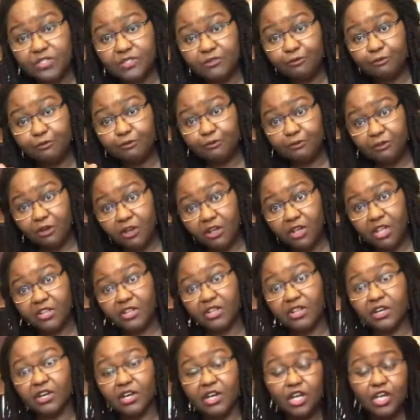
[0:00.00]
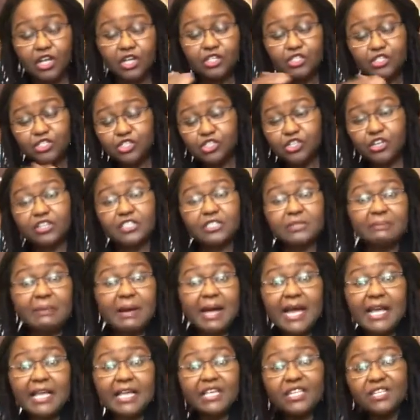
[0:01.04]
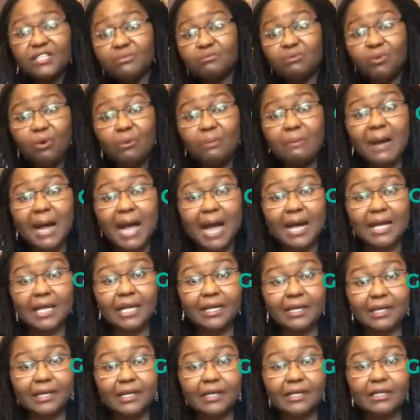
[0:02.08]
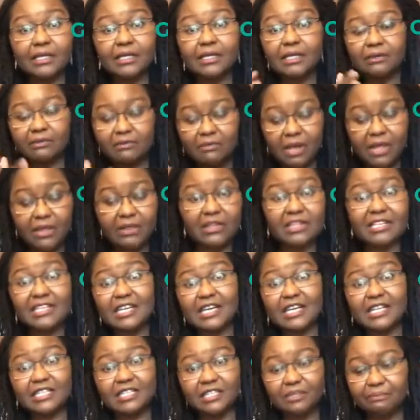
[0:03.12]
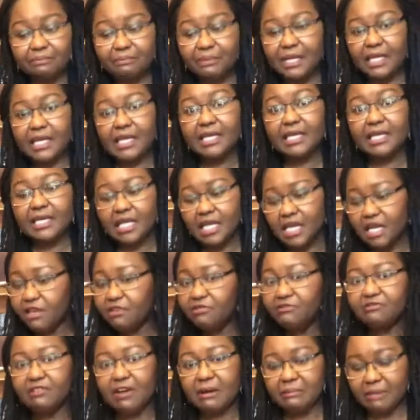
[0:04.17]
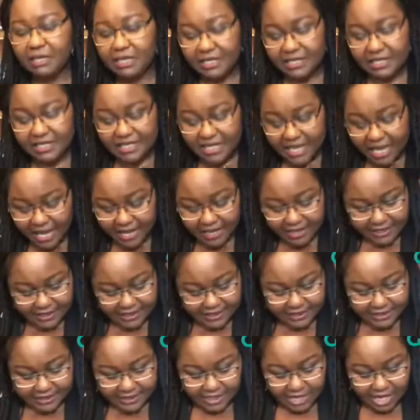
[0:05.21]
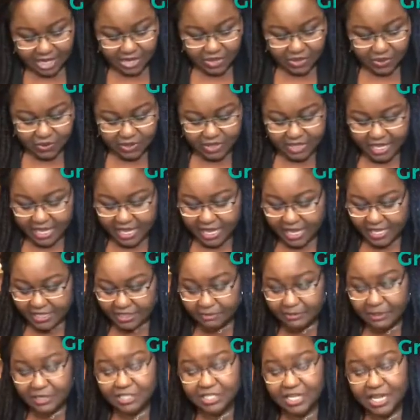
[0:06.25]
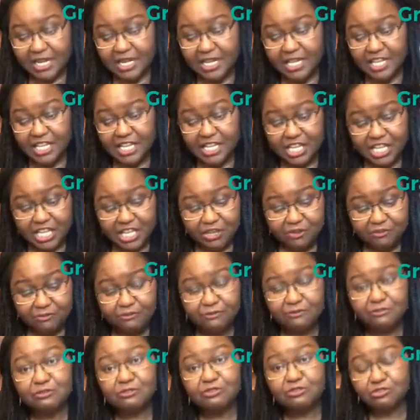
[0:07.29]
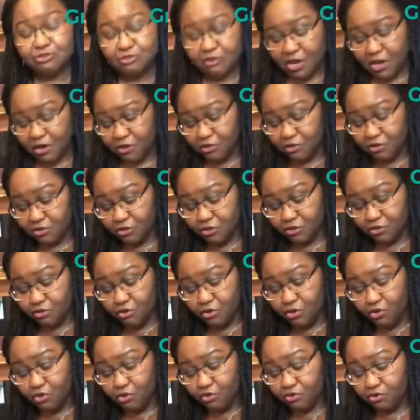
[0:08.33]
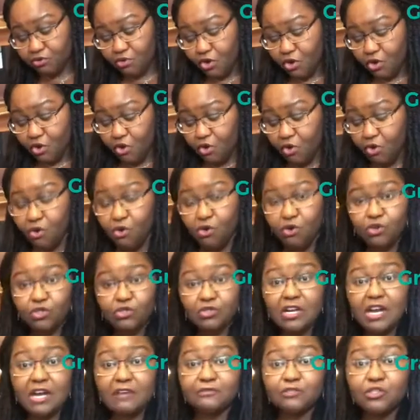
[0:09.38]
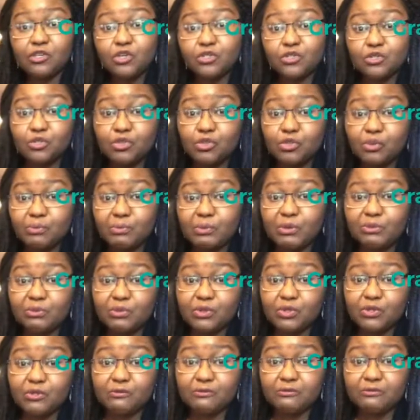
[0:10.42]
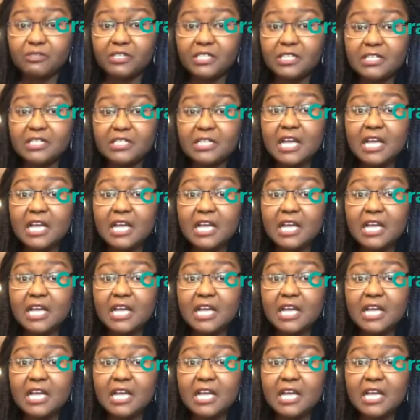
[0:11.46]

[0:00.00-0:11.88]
further, just buy a small pack rather than the big family size. Okay, especially if you are on your own or you have just 2 people to feed.